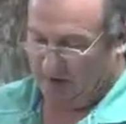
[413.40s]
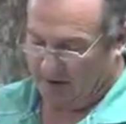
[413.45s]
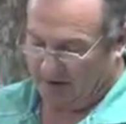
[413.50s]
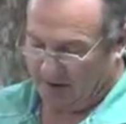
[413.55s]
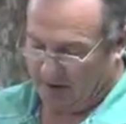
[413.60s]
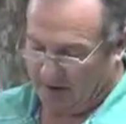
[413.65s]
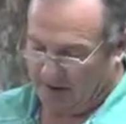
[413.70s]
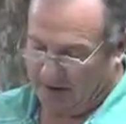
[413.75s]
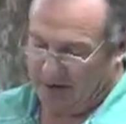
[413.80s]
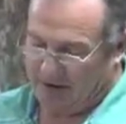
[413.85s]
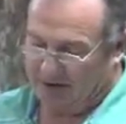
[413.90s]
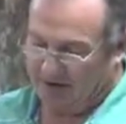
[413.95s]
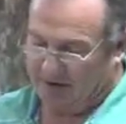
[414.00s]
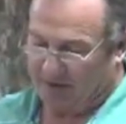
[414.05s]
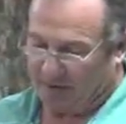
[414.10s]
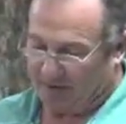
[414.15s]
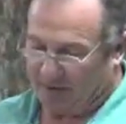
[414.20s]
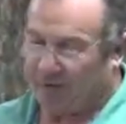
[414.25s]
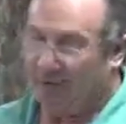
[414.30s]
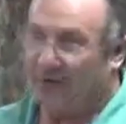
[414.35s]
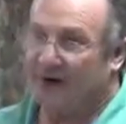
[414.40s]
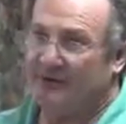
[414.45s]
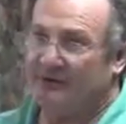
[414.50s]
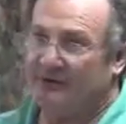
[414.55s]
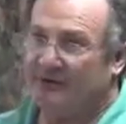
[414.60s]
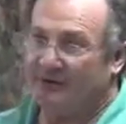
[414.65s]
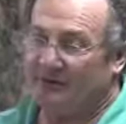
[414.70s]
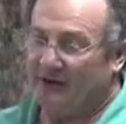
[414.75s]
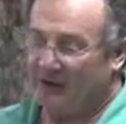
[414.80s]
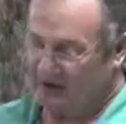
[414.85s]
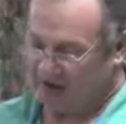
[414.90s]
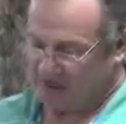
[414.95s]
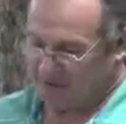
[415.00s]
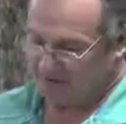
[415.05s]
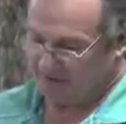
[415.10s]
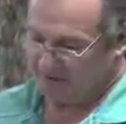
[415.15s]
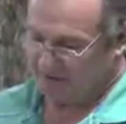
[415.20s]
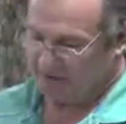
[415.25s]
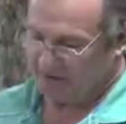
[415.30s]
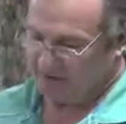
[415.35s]
Now, as for the
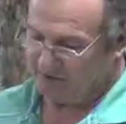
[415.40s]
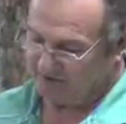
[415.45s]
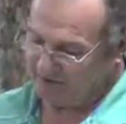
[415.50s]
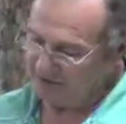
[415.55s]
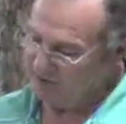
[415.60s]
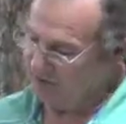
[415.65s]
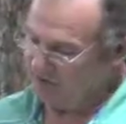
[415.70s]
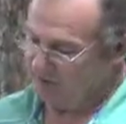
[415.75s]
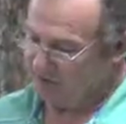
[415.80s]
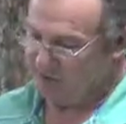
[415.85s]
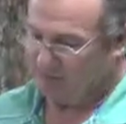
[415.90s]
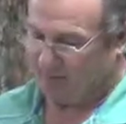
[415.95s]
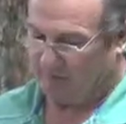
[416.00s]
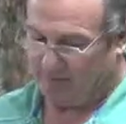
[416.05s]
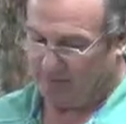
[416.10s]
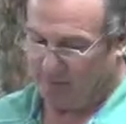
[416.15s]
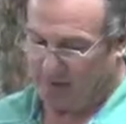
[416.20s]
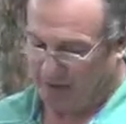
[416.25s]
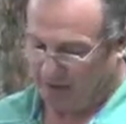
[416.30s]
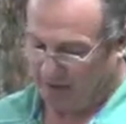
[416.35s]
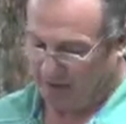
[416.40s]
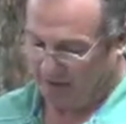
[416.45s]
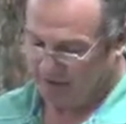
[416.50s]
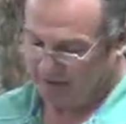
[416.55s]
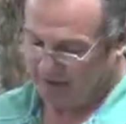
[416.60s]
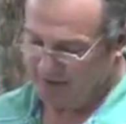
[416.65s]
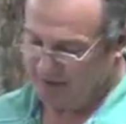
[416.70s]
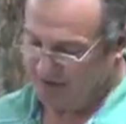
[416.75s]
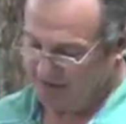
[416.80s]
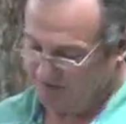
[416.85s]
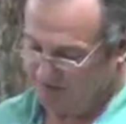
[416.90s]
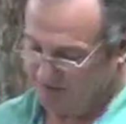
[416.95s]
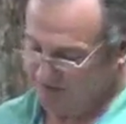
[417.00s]
300,000 visitors to the top of Mount Wellington,